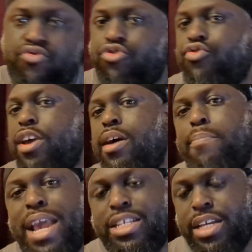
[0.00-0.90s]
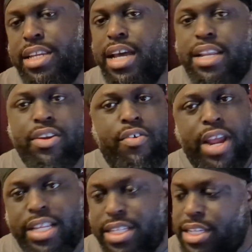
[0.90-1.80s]
Straight up basic. Nothing
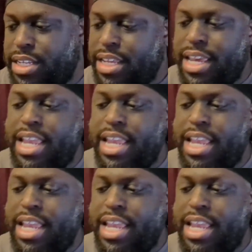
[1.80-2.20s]
crazy.